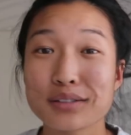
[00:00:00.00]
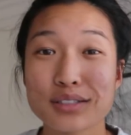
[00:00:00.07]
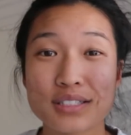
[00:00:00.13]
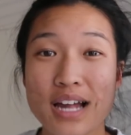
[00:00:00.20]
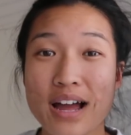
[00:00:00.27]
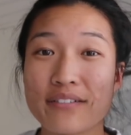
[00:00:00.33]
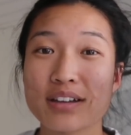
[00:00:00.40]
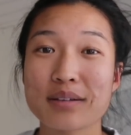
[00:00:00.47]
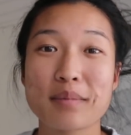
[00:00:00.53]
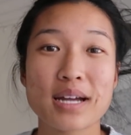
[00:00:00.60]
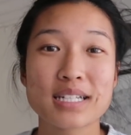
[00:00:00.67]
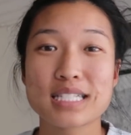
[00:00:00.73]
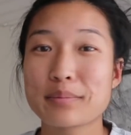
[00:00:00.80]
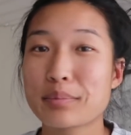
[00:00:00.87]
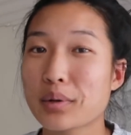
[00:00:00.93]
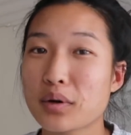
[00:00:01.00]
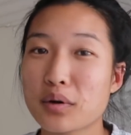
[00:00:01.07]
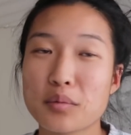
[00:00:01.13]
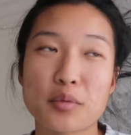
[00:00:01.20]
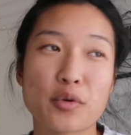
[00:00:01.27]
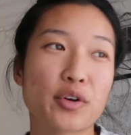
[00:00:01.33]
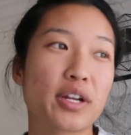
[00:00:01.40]
I was just having my
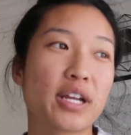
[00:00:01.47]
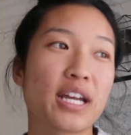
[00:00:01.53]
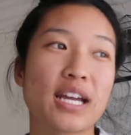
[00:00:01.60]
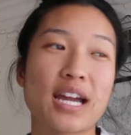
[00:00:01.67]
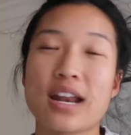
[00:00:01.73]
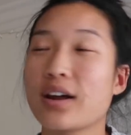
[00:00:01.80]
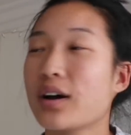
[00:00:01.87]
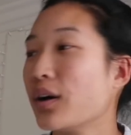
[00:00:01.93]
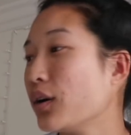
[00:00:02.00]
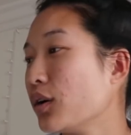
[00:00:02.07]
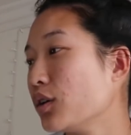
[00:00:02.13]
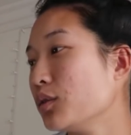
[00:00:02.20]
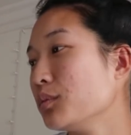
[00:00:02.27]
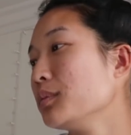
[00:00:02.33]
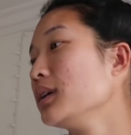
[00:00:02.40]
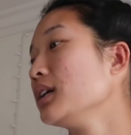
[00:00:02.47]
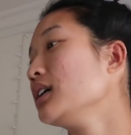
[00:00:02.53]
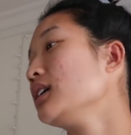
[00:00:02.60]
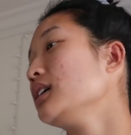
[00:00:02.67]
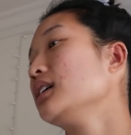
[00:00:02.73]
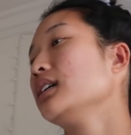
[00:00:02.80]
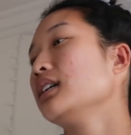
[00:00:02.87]
typical morning at home,
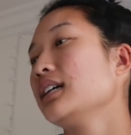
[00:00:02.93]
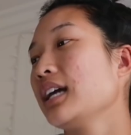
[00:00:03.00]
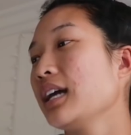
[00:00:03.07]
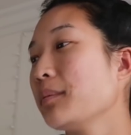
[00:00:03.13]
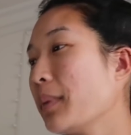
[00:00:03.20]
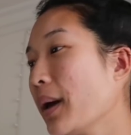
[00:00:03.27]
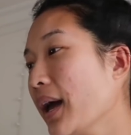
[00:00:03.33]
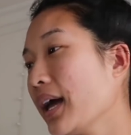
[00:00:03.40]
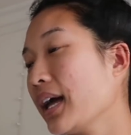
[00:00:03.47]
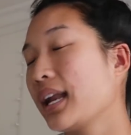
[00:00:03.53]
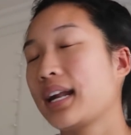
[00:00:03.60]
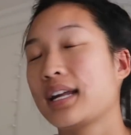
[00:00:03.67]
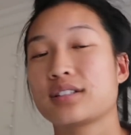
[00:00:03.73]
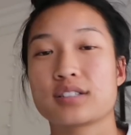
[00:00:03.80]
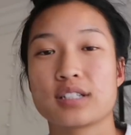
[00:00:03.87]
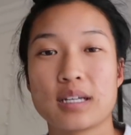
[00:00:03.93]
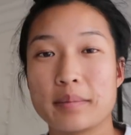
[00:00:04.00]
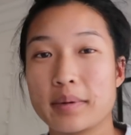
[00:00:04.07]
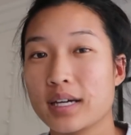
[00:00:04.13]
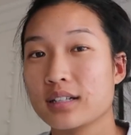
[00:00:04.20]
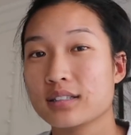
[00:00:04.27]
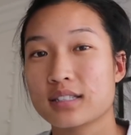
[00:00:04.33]
in bed, answering
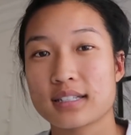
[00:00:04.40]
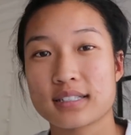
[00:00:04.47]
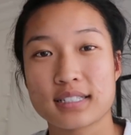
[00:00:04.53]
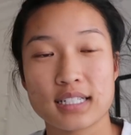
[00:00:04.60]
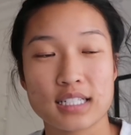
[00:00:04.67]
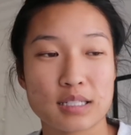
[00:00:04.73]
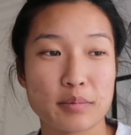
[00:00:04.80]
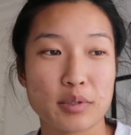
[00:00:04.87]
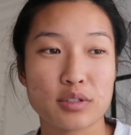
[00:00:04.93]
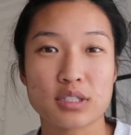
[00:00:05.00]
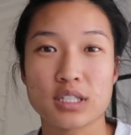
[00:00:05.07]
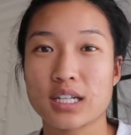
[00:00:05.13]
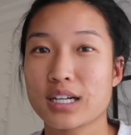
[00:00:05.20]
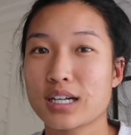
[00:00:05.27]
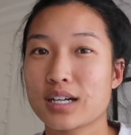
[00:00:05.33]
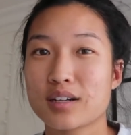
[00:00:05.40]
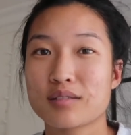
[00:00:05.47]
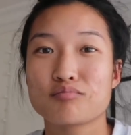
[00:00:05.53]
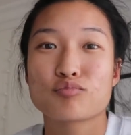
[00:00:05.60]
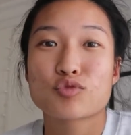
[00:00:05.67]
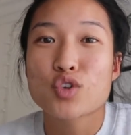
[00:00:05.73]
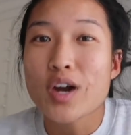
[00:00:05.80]
emails, listening to music,
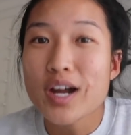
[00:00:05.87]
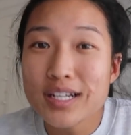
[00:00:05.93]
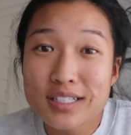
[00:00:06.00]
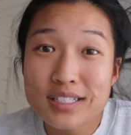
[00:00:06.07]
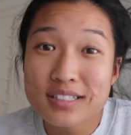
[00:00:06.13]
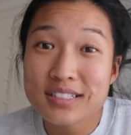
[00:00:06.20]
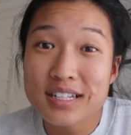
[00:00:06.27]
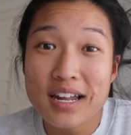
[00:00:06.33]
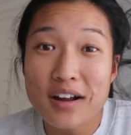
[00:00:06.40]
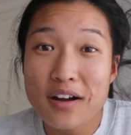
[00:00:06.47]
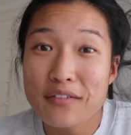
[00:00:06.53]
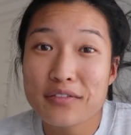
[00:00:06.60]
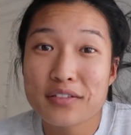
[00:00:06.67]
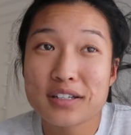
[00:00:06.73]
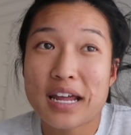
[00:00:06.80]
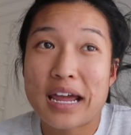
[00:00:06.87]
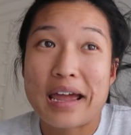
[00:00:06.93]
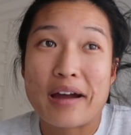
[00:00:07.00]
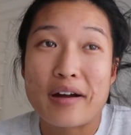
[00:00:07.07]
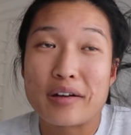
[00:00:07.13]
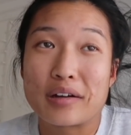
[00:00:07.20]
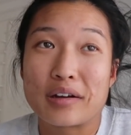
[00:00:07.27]
trying to set off the
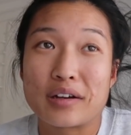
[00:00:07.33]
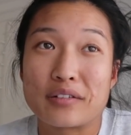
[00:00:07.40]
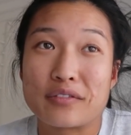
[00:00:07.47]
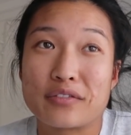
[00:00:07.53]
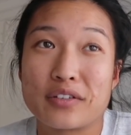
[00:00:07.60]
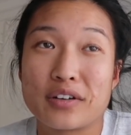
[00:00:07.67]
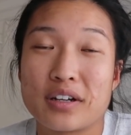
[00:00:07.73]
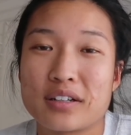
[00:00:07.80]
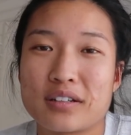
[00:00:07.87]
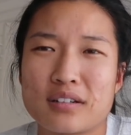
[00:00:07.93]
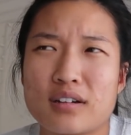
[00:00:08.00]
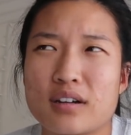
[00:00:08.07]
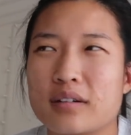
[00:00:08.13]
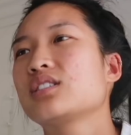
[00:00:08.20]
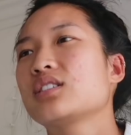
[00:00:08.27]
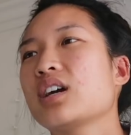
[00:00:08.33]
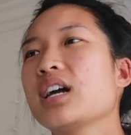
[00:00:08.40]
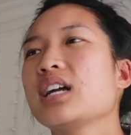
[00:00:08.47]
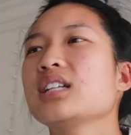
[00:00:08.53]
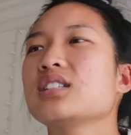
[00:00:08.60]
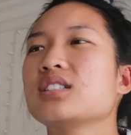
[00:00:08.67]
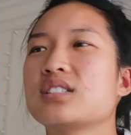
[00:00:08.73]
day on a good foot. I'm
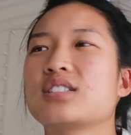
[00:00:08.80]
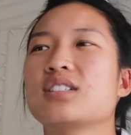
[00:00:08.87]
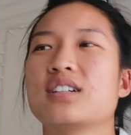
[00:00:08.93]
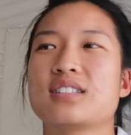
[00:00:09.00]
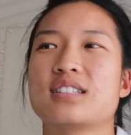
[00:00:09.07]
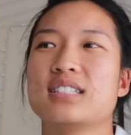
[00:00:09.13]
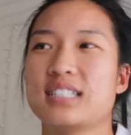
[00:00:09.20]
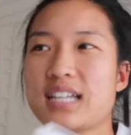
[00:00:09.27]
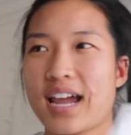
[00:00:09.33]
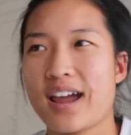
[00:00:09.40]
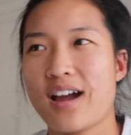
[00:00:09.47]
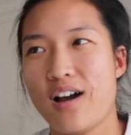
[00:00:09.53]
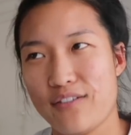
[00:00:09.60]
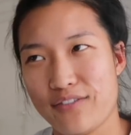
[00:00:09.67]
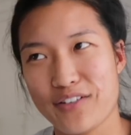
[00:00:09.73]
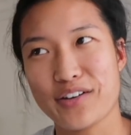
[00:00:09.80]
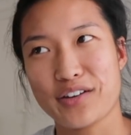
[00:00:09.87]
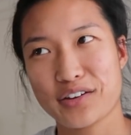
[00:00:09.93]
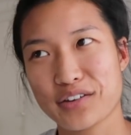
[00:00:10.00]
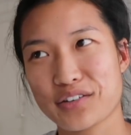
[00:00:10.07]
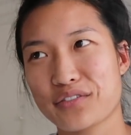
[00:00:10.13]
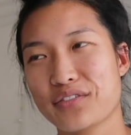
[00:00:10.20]
trying to start the day off on
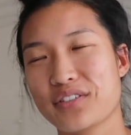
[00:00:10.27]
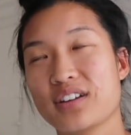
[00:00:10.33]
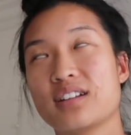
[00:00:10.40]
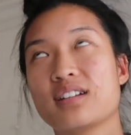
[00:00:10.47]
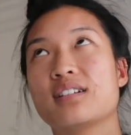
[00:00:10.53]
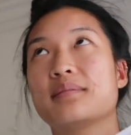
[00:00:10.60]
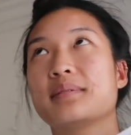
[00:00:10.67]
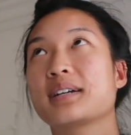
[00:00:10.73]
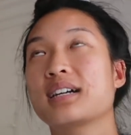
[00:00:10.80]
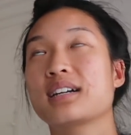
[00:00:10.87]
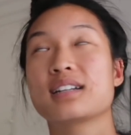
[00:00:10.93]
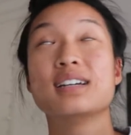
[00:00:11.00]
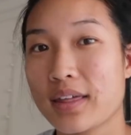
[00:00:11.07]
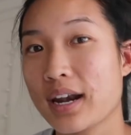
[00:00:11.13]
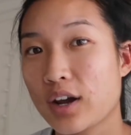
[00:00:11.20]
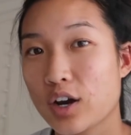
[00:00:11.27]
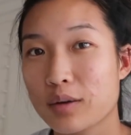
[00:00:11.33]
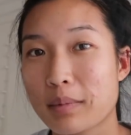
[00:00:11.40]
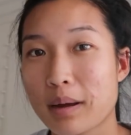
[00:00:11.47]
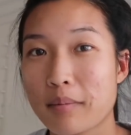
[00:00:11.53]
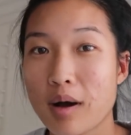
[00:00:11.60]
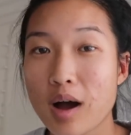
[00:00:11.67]
a good foot. Oh my god. And then I
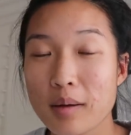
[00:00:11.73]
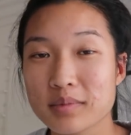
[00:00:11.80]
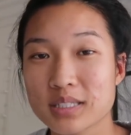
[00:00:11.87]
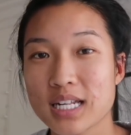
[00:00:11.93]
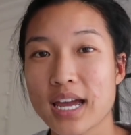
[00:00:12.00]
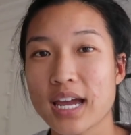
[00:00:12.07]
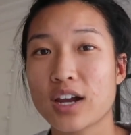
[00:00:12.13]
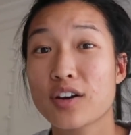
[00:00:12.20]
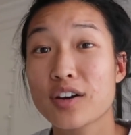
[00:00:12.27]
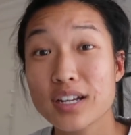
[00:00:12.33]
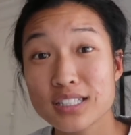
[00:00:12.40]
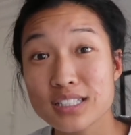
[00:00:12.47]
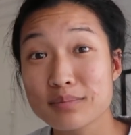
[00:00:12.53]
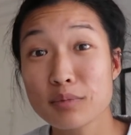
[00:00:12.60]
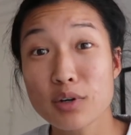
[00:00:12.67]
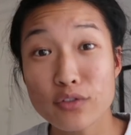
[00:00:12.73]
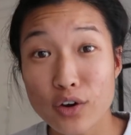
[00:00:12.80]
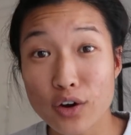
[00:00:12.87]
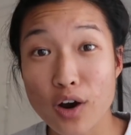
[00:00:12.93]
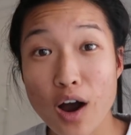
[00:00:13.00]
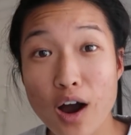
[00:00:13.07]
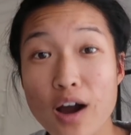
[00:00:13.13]
heard my mom say, Kris, move
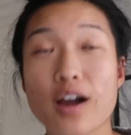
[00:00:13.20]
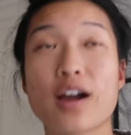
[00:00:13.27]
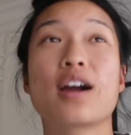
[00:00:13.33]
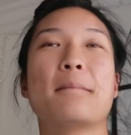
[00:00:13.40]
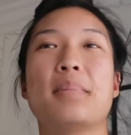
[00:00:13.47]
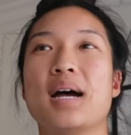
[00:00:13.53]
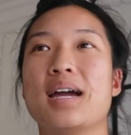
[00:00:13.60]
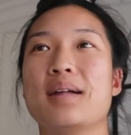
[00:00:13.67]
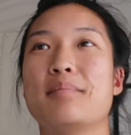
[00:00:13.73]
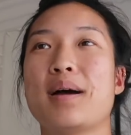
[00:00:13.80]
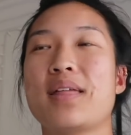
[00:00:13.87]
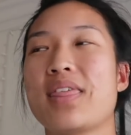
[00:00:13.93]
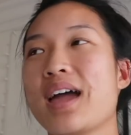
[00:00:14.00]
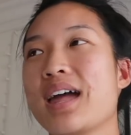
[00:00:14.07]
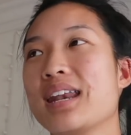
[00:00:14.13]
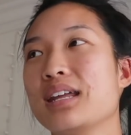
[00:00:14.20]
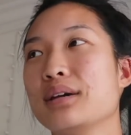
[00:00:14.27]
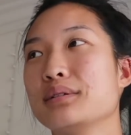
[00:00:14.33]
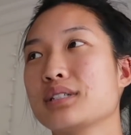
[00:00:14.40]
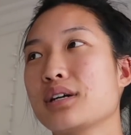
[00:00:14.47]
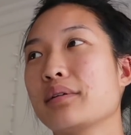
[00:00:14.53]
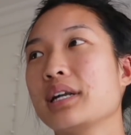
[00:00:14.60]
your car. But by then
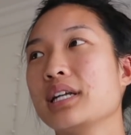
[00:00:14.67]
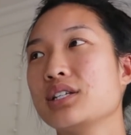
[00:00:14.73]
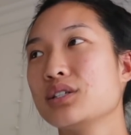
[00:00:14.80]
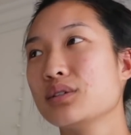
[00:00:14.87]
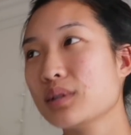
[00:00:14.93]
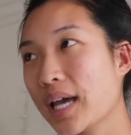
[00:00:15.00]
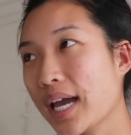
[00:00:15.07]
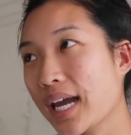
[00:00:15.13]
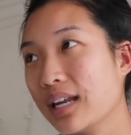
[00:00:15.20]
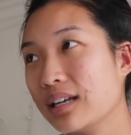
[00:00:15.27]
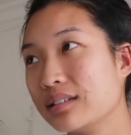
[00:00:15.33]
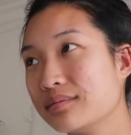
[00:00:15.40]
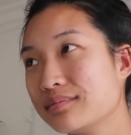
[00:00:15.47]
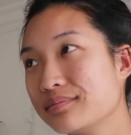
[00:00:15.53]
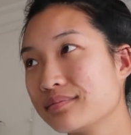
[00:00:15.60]
it was already too late.